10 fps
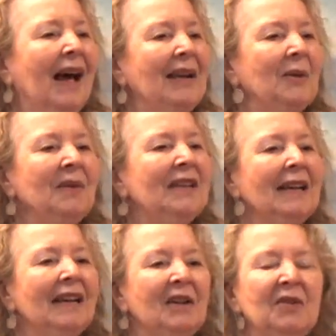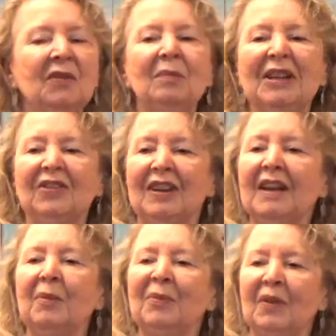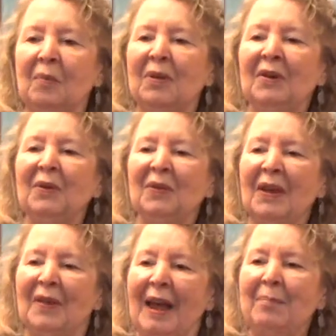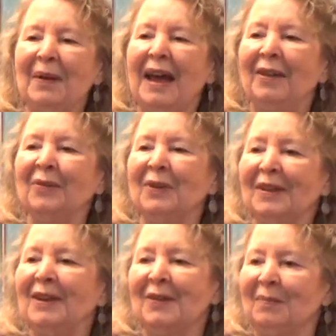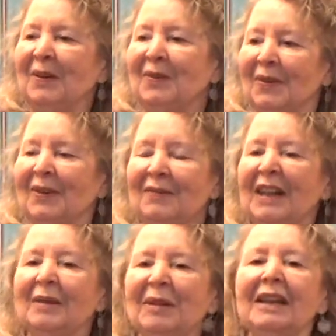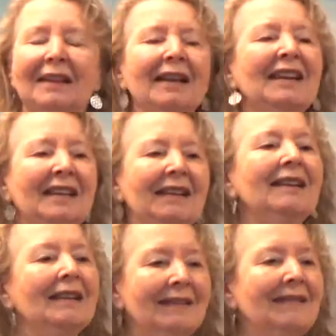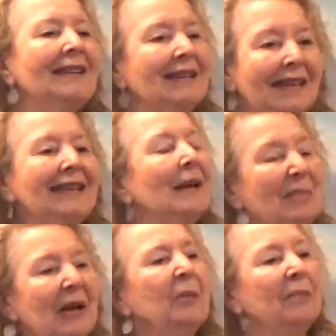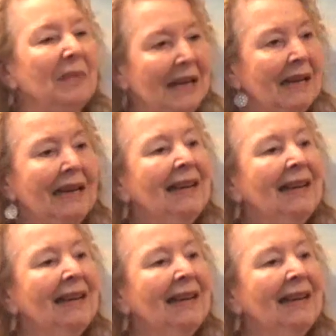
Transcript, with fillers: I don't think I can do much to help someone who's on that path with their spiritual development. I think I need to listen and let them help me.